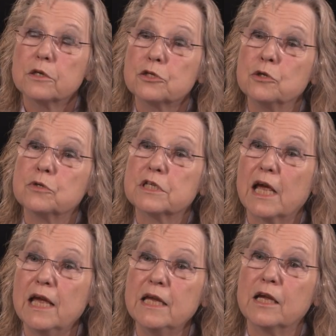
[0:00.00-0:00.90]
to
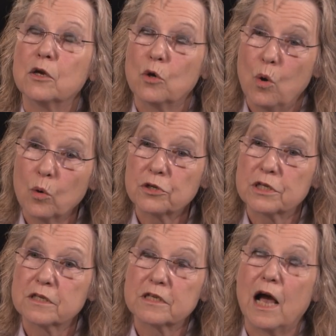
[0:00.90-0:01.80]
take
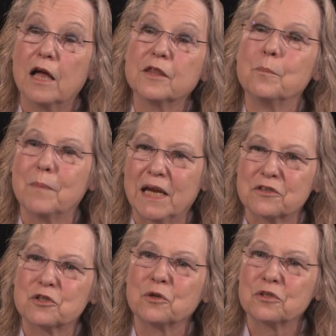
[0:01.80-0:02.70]
courses on the
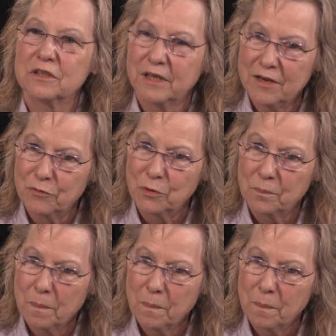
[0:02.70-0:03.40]
master's level.